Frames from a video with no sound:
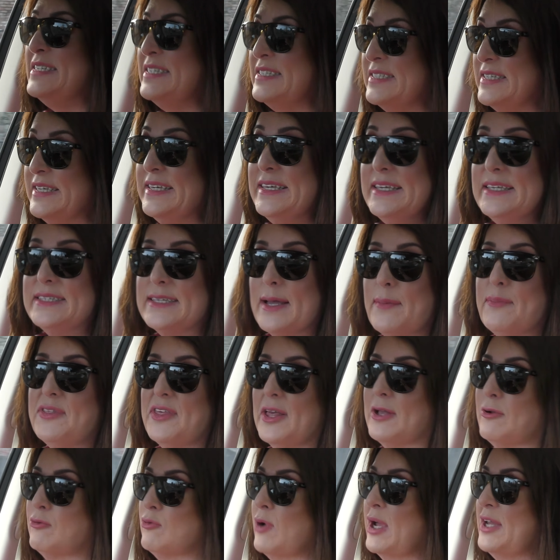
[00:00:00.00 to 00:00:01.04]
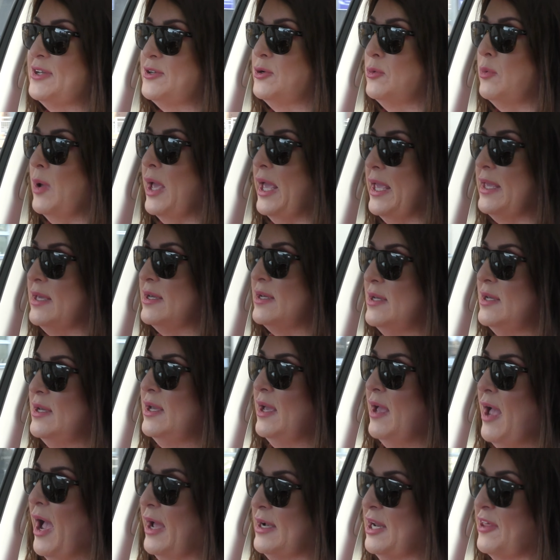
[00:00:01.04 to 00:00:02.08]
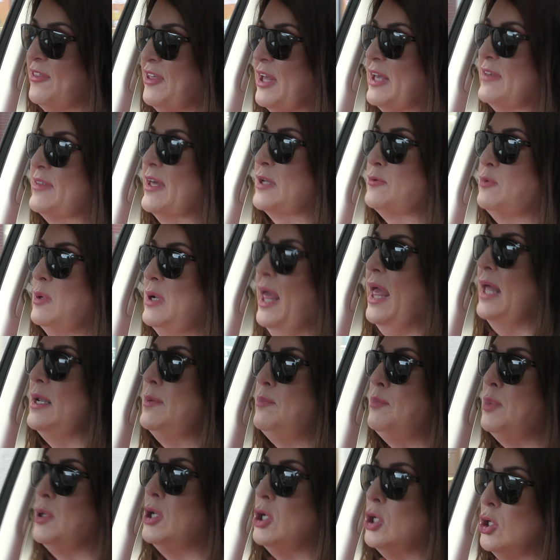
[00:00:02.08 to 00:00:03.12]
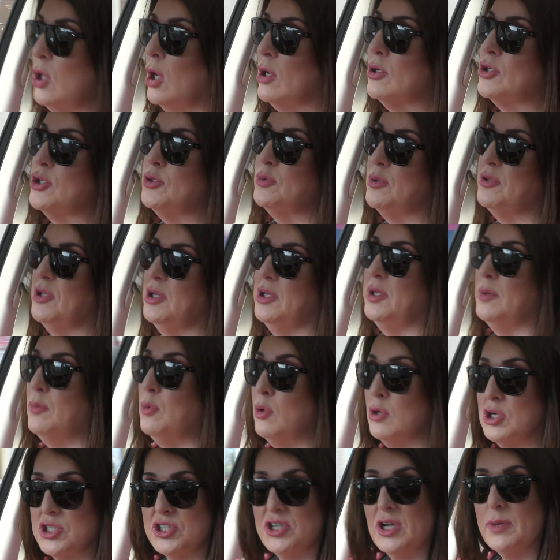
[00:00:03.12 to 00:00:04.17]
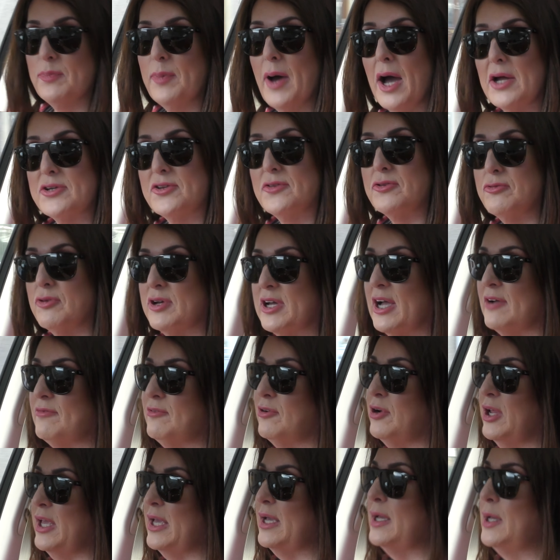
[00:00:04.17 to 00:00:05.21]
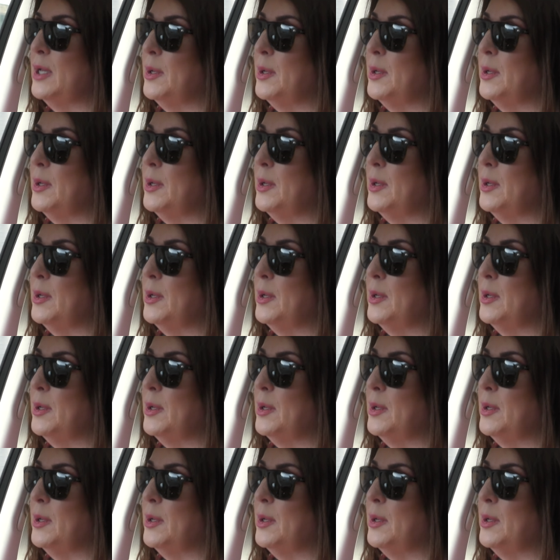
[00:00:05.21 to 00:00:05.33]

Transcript: see something right away. And I think that will help a lot with the emotional part of the recovery,